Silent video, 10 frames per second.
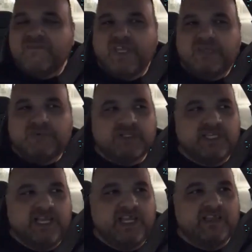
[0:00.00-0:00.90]
Facebook
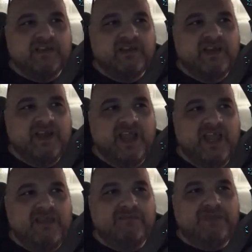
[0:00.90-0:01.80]
today,
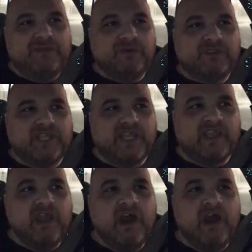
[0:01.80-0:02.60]
and people say,